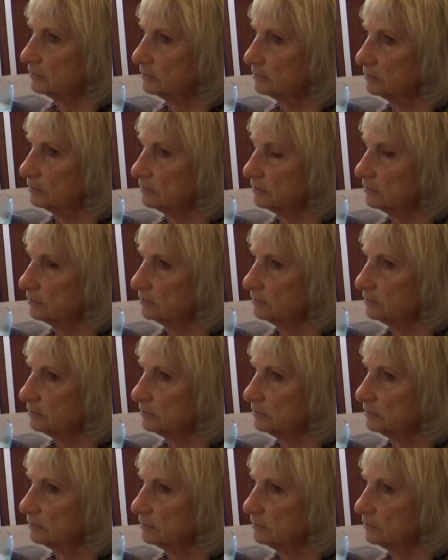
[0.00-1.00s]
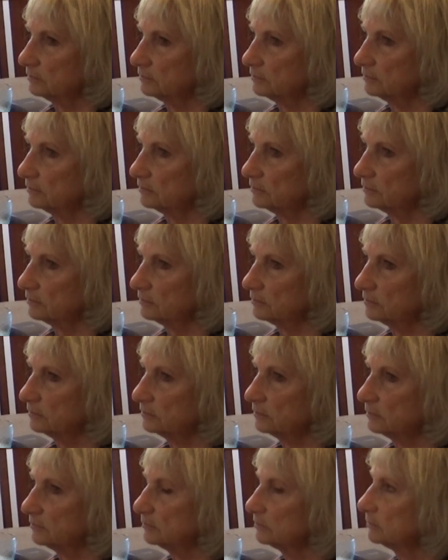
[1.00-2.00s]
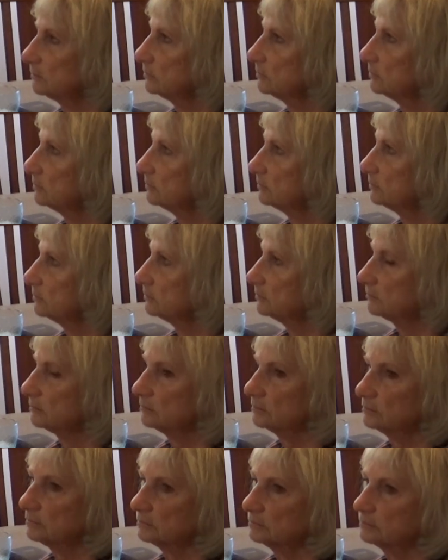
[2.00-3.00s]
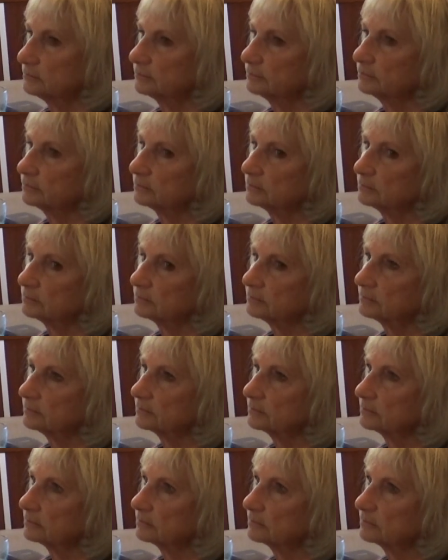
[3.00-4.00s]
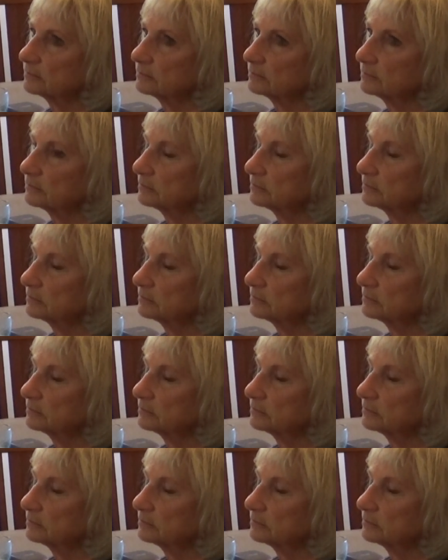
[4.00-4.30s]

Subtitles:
(silent)